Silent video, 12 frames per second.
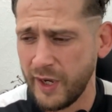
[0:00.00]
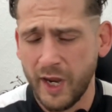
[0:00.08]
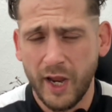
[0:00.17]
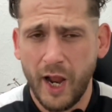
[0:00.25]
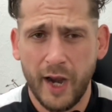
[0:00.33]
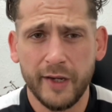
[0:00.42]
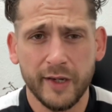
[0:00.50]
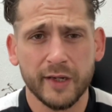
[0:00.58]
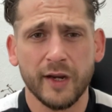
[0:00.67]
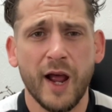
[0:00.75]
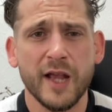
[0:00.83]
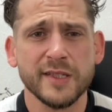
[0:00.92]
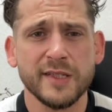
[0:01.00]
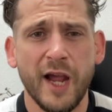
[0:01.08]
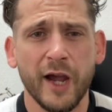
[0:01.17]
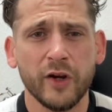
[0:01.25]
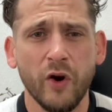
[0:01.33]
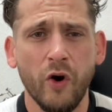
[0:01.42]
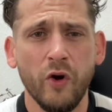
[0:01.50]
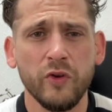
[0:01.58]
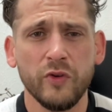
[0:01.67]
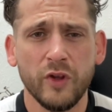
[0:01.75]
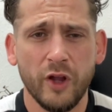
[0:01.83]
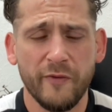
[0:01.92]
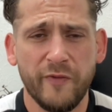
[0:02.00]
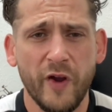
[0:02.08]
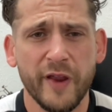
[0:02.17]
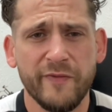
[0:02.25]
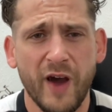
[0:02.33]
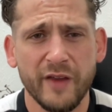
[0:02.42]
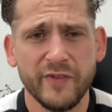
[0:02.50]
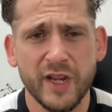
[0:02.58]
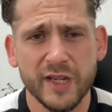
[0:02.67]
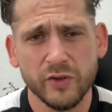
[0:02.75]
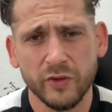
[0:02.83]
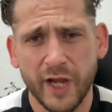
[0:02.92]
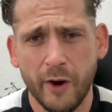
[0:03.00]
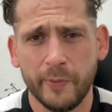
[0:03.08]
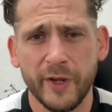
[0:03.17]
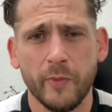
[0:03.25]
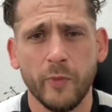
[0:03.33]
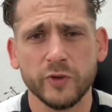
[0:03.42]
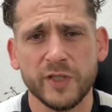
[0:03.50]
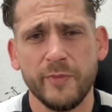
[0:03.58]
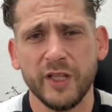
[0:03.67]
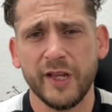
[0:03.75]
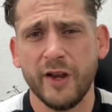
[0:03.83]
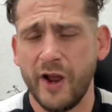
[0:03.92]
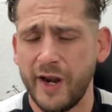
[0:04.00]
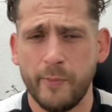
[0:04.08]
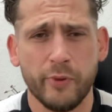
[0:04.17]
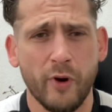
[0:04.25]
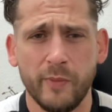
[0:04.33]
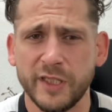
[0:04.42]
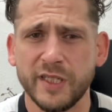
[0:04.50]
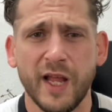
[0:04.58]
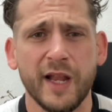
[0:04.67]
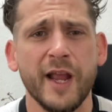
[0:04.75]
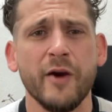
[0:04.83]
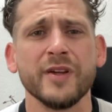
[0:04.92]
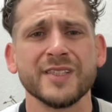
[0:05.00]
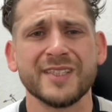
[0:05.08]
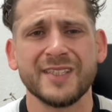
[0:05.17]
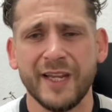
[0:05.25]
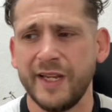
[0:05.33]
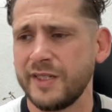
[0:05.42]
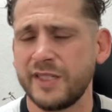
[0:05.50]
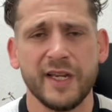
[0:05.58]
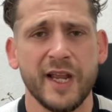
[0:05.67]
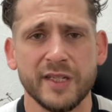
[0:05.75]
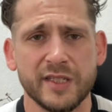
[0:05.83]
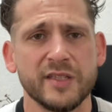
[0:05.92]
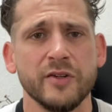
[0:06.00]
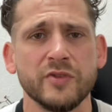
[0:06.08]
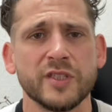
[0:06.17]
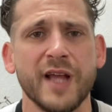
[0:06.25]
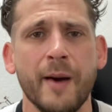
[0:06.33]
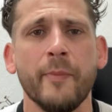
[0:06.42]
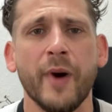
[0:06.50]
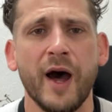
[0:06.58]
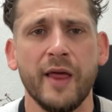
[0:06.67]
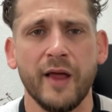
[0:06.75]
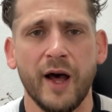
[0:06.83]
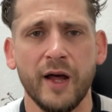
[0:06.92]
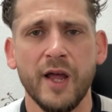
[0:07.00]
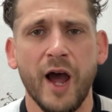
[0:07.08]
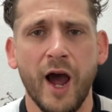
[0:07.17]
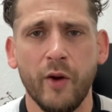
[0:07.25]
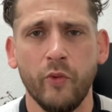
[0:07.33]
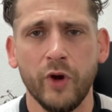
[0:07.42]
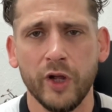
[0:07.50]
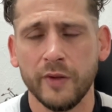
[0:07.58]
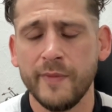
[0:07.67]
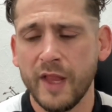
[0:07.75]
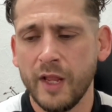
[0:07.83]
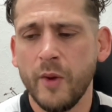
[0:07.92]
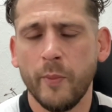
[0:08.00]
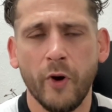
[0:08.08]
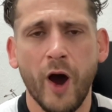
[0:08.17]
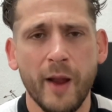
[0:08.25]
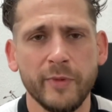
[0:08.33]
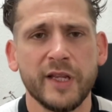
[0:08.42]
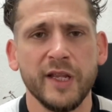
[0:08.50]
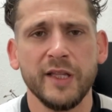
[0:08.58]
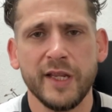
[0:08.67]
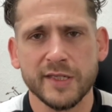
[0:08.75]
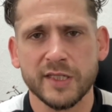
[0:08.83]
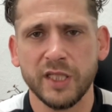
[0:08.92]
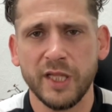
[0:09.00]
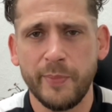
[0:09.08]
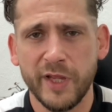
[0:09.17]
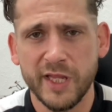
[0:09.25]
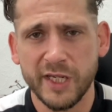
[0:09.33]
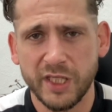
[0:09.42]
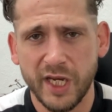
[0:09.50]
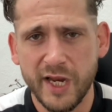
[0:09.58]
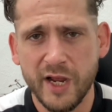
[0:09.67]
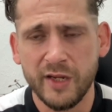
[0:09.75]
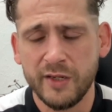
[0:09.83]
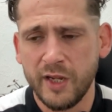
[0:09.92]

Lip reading: And I set a goal at 35 years old, I'll be a multimillionaire, and I promise you that now. I'll sit here today and still stand by that. I will. But I'm guilty of slipping this year.